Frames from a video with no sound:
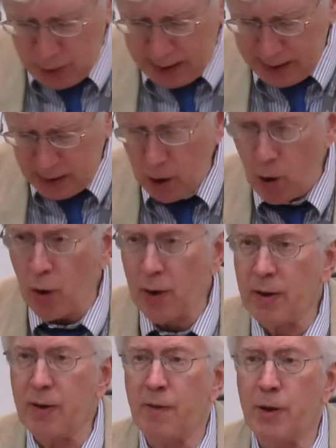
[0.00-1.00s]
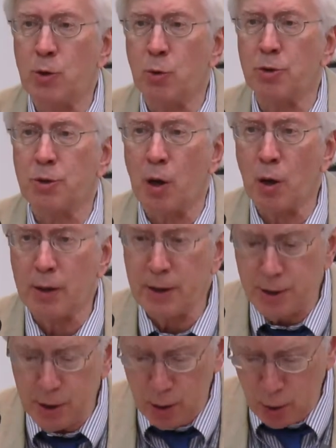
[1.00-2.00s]
we get all individuals, all
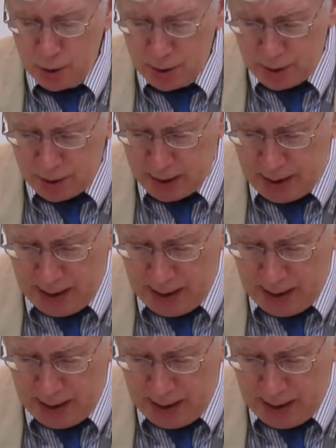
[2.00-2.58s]
institutions